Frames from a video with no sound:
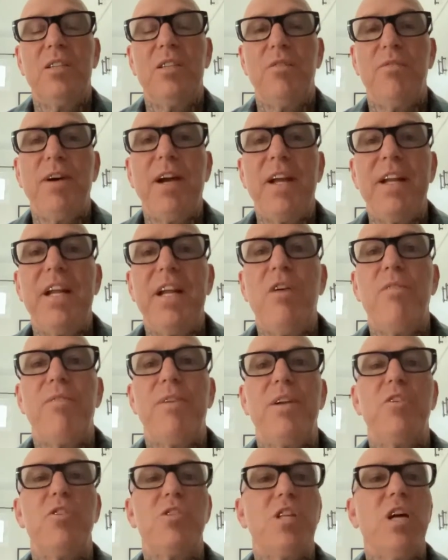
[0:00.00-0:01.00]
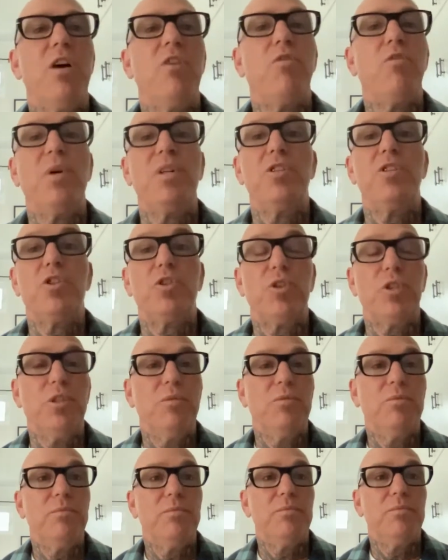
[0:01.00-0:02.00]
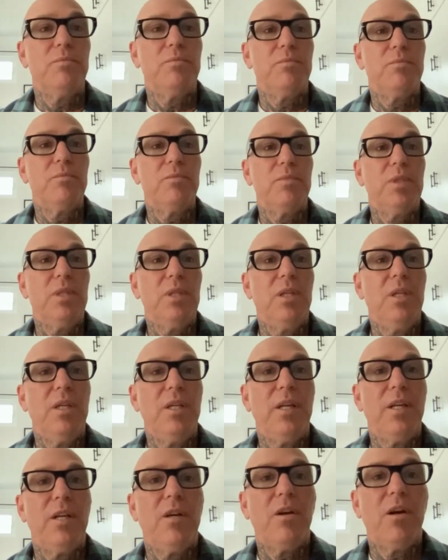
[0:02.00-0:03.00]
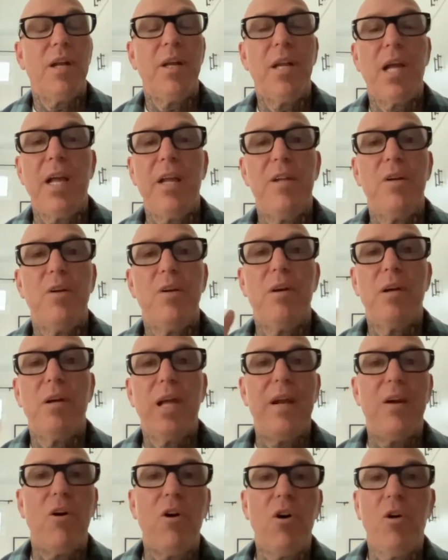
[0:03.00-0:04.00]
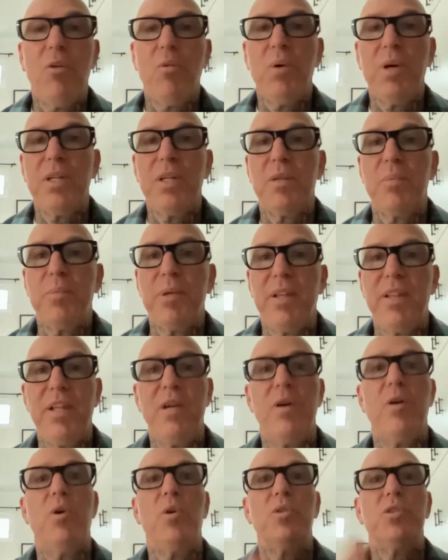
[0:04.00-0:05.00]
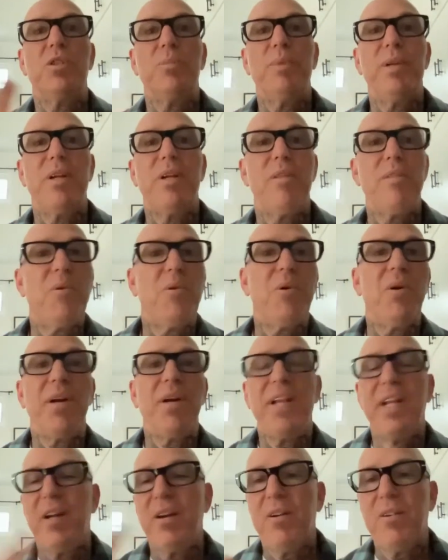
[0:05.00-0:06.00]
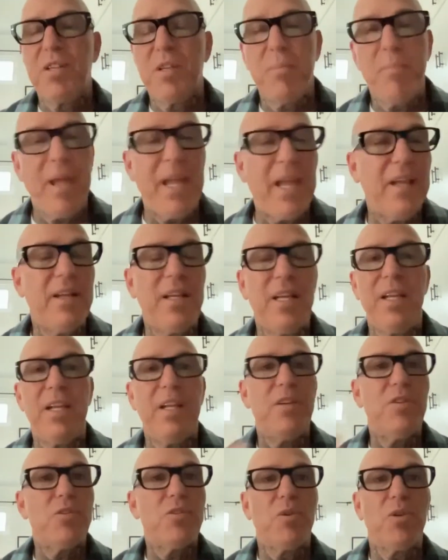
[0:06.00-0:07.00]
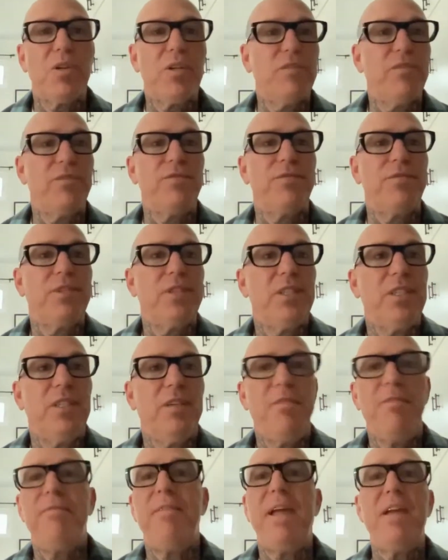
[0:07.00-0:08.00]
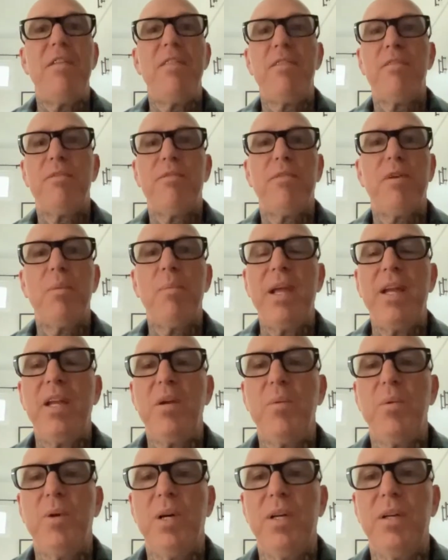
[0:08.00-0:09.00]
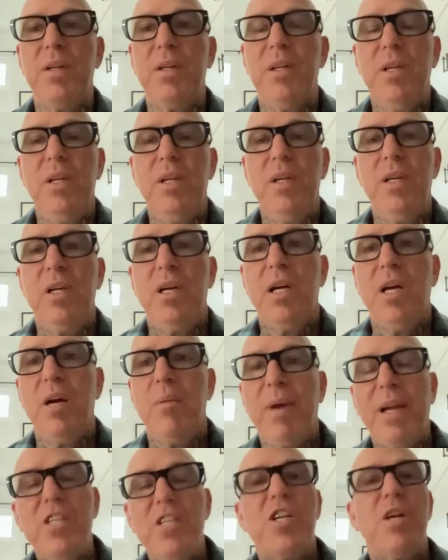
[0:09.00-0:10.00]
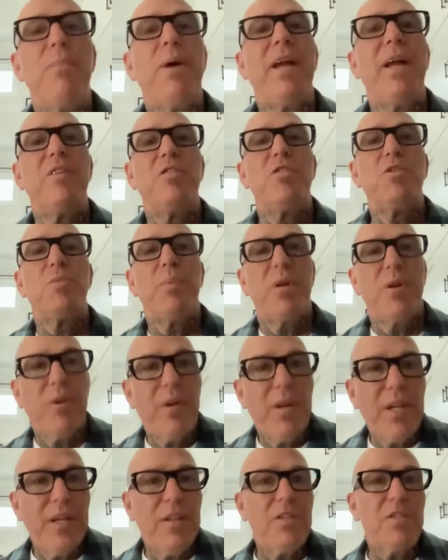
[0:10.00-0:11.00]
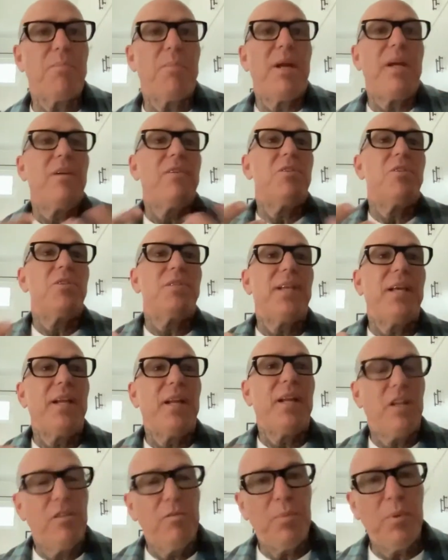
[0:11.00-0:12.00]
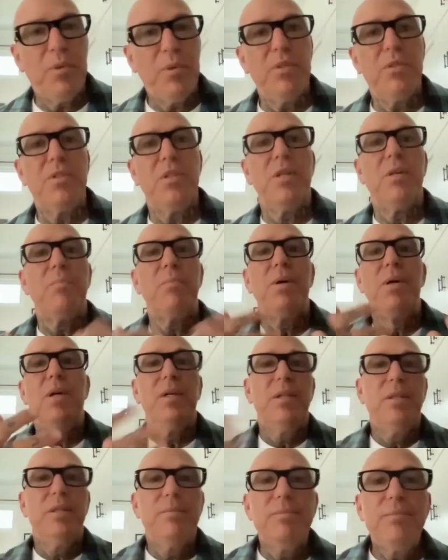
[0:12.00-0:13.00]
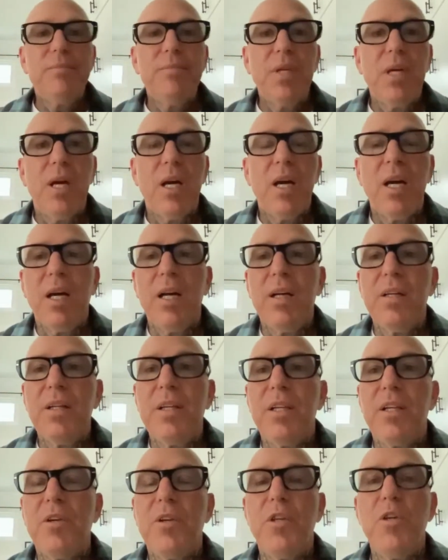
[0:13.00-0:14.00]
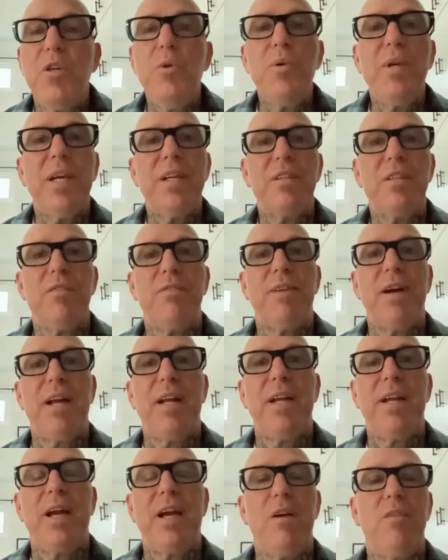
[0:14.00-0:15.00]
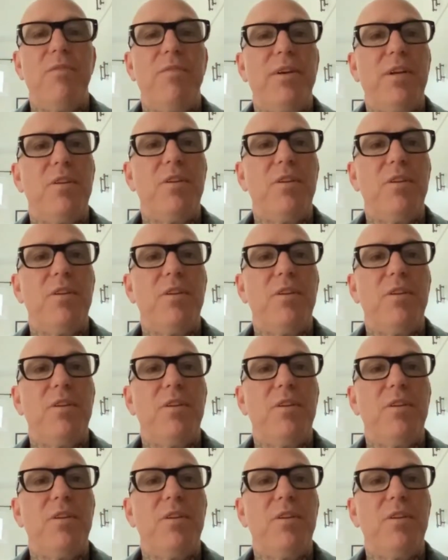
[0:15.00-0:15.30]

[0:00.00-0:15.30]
to find out for yourself what's true. You know, I don't at all want to be the ultimate authority or demand any sort of faith from anyone. I share my experience, my understanding of Buddhism. You know, you get to find out for